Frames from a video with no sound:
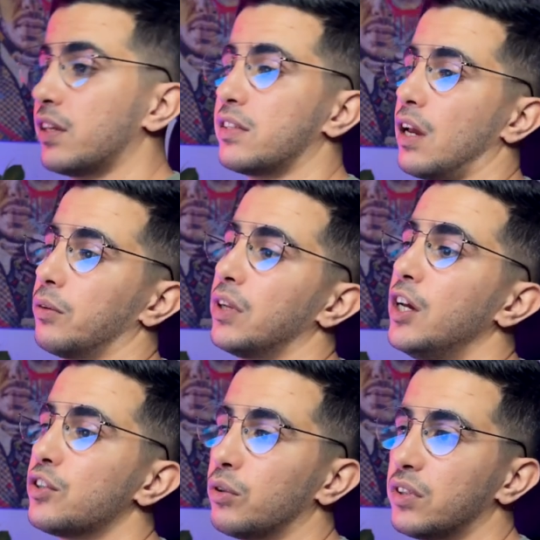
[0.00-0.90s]
this out.
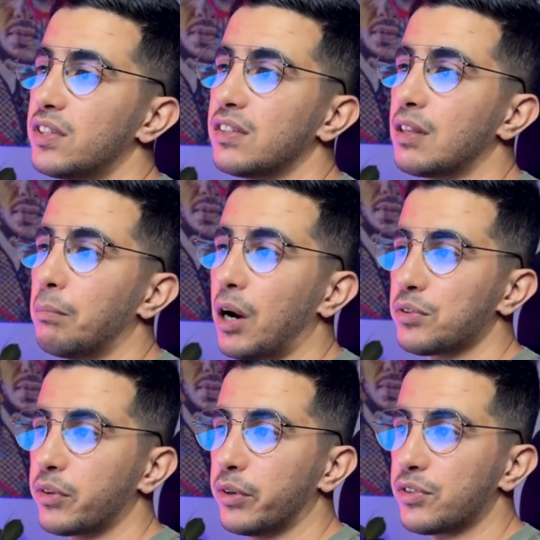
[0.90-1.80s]
So this is the
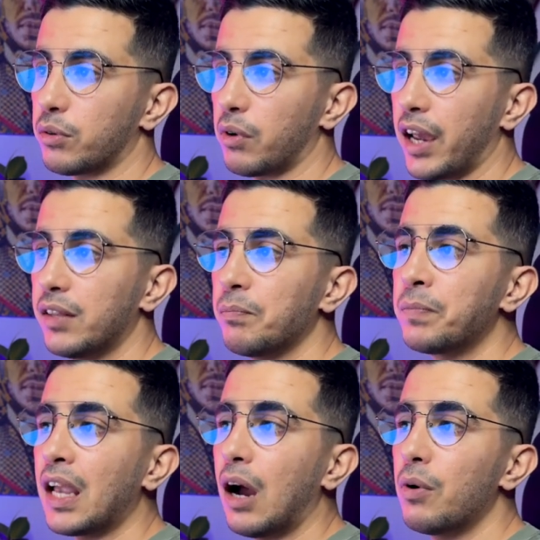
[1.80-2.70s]
mouse cursor, right?
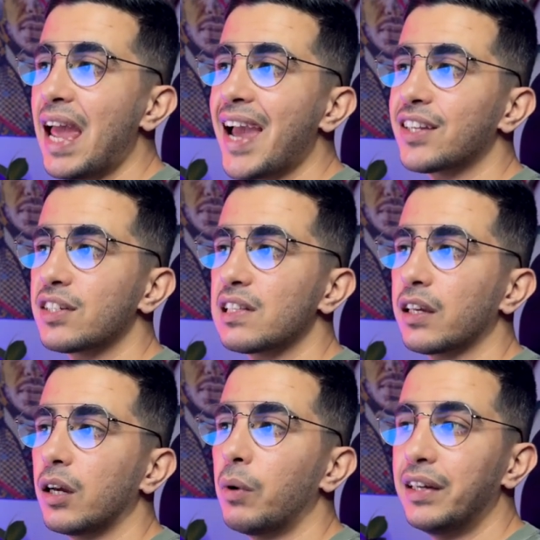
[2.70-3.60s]
I will act just
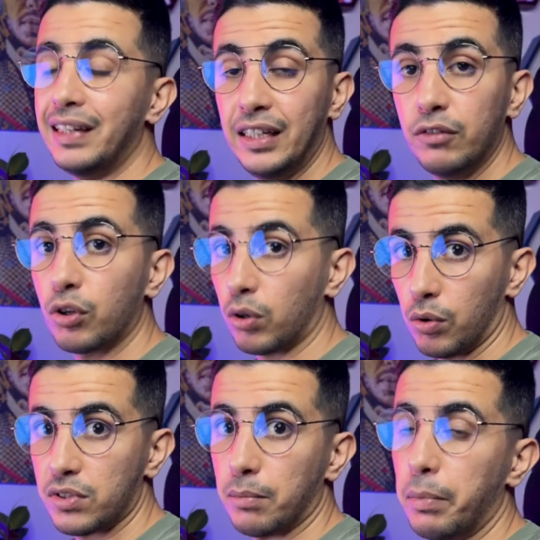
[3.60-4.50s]
like I want to leave or
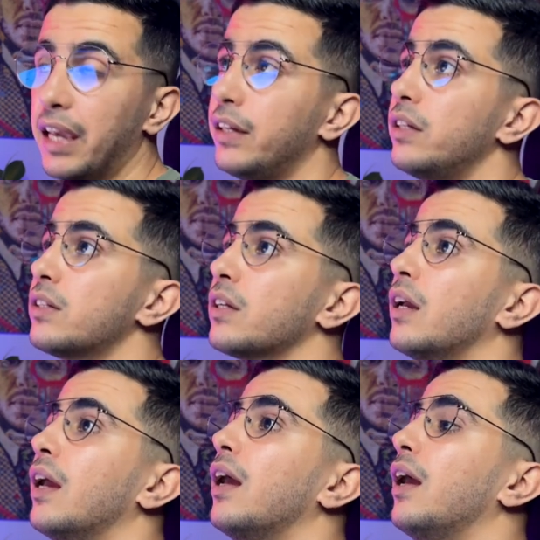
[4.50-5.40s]
close the page
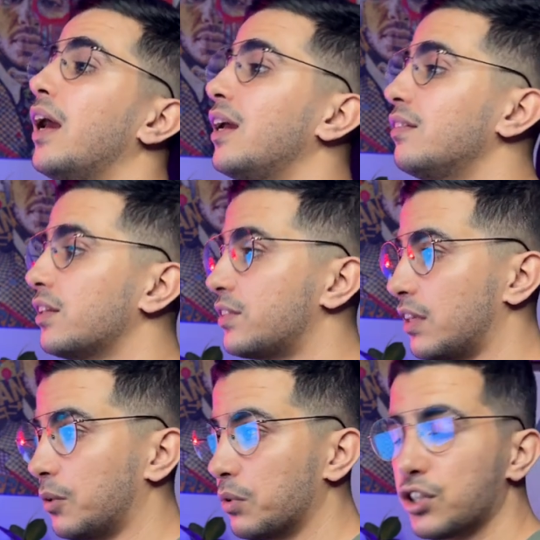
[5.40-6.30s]
and this
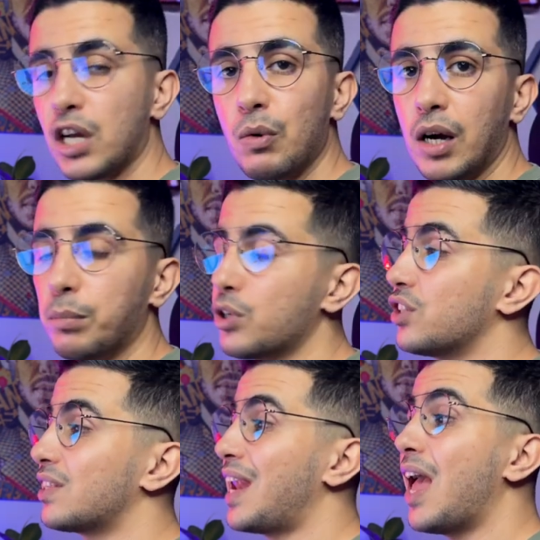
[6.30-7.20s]
thing will show up, which
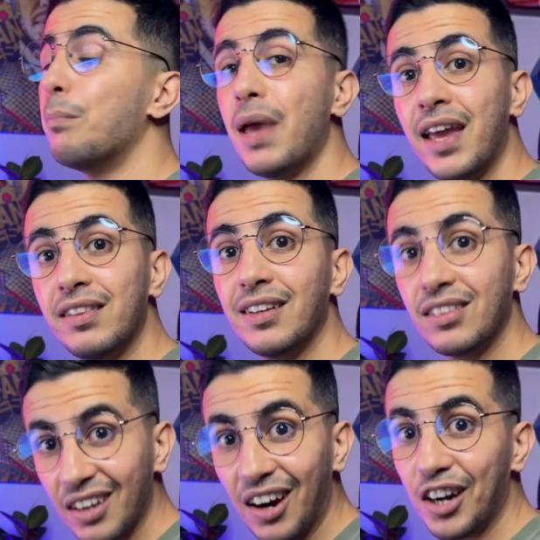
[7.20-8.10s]
is an
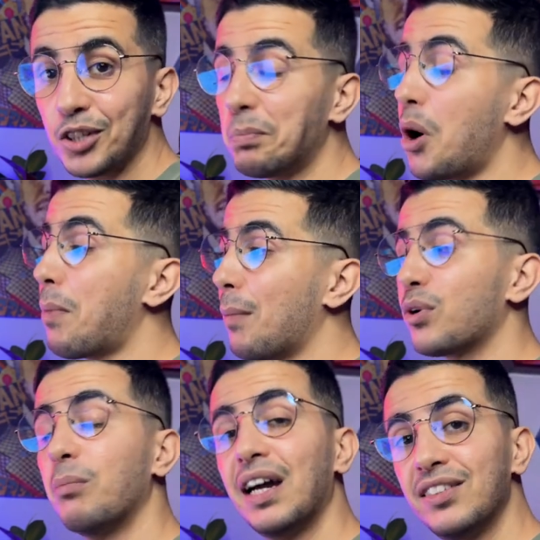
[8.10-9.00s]
abandoned cart pop-up
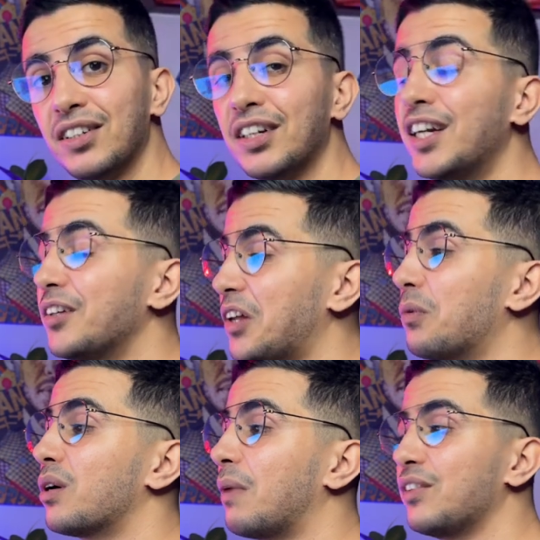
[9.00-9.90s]
reminder that
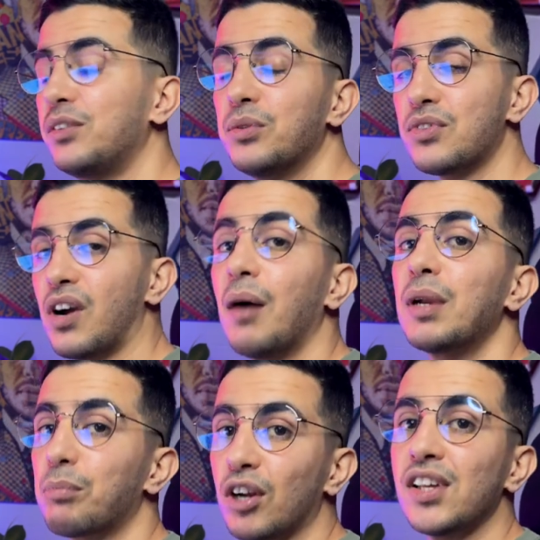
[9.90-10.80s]
will remind the user how
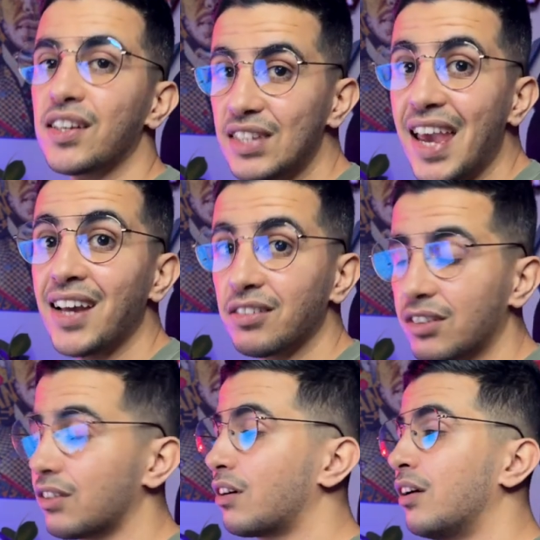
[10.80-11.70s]
many products he added
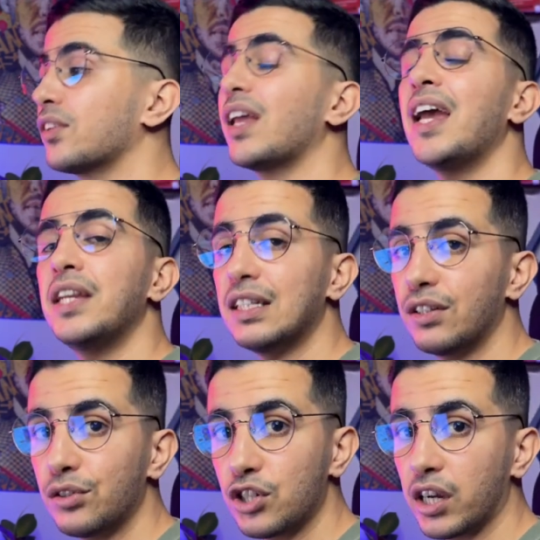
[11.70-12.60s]
to the cart and he
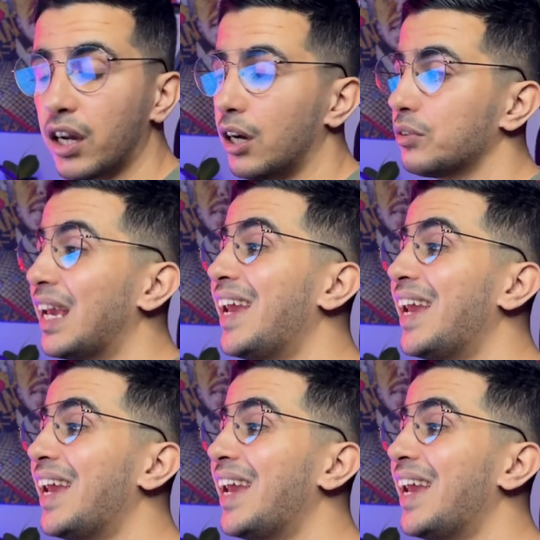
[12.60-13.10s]
didn't check out